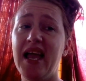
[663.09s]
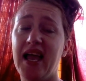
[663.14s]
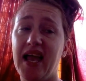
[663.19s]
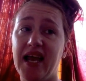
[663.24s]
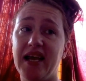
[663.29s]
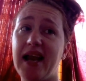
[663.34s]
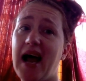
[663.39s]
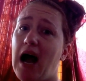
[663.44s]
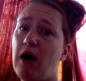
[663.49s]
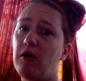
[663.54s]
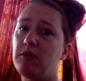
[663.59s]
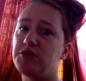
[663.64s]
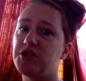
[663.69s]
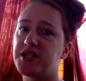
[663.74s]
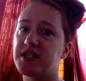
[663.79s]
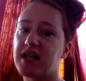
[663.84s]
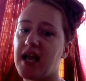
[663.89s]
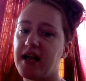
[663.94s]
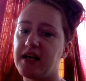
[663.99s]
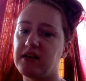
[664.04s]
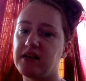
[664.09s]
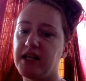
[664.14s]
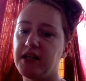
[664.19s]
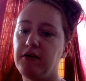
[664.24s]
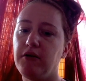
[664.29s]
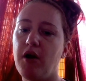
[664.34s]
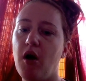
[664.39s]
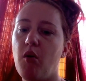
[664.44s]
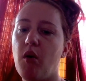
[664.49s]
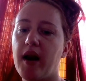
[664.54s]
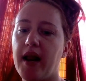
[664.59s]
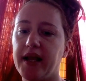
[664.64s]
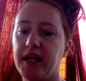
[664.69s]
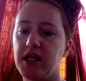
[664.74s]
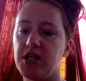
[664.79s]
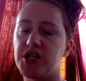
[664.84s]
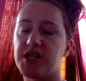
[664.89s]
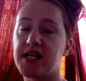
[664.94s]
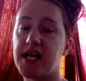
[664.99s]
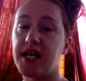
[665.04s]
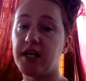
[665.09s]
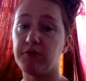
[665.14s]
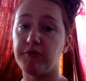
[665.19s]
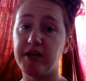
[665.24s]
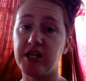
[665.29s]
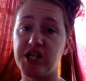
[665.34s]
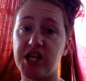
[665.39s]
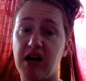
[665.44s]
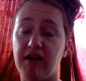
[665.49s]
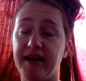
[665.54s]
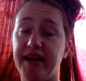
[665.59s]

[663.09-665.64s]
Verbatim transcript: And now I'm just kind of like, you know what? I can just kind of reach out